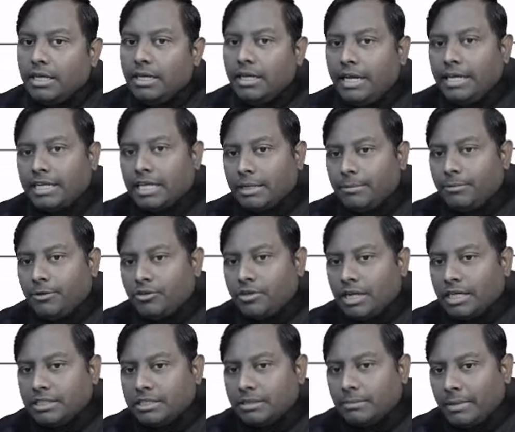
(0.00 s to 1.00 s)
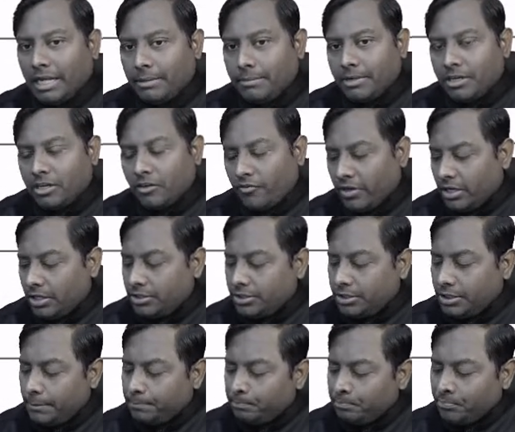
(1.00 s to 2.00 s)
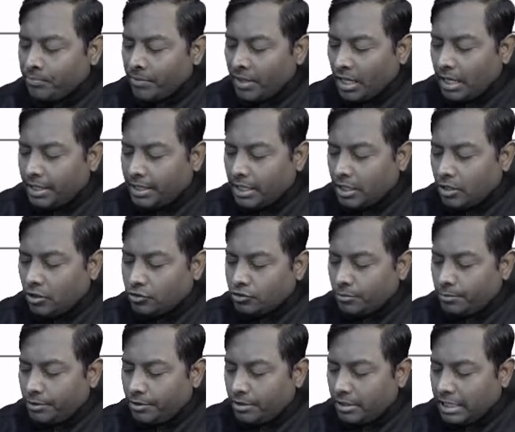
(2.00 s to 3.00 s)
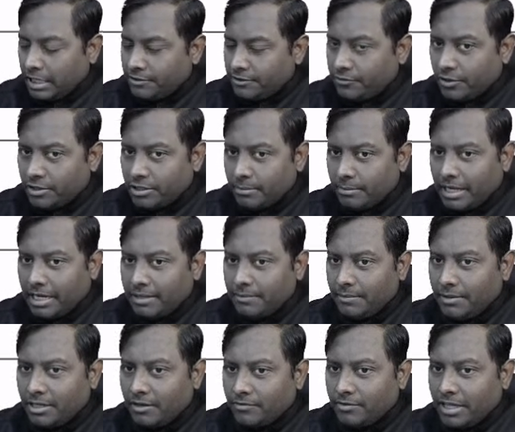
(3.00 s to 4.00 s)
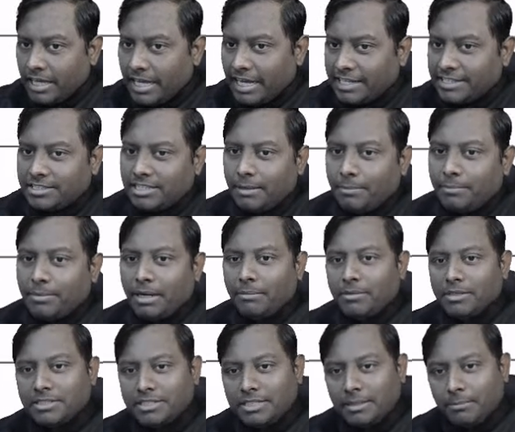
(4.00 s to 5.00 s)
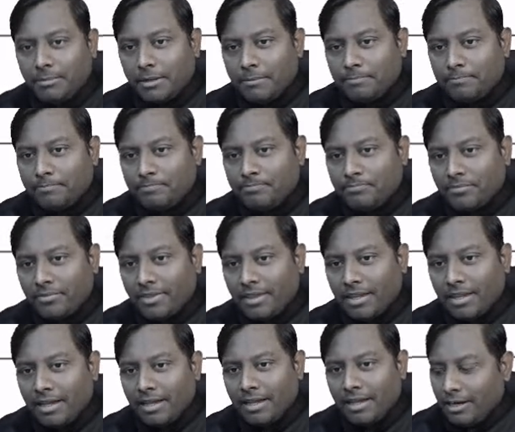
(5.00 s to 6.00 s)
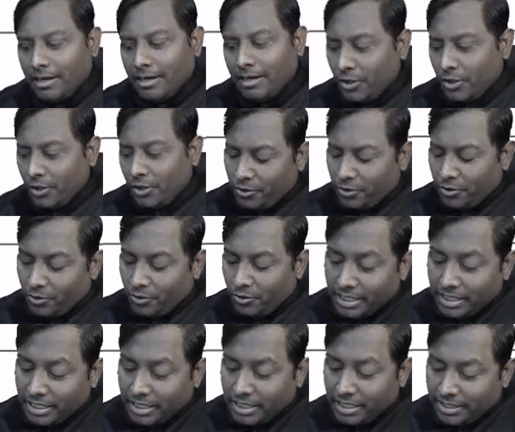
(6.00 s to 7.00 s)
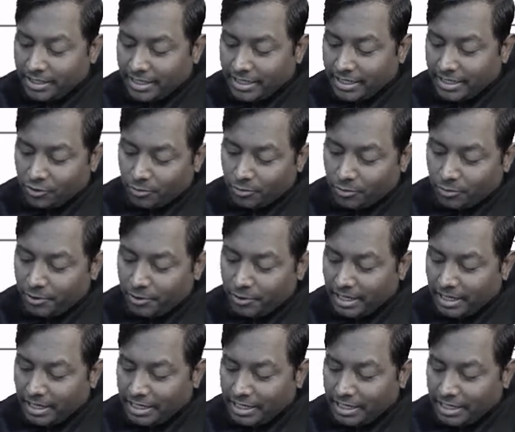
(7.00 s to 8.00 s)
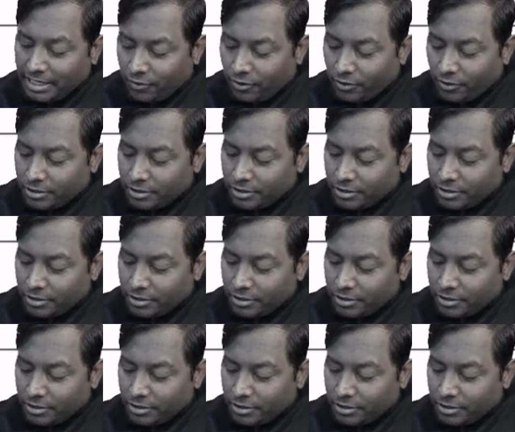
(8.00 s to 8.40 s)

it can be utilized in the management of allergy. It can also be utilized for the management of the extrapyramidal symptom. Do you know that it can also be utilized for the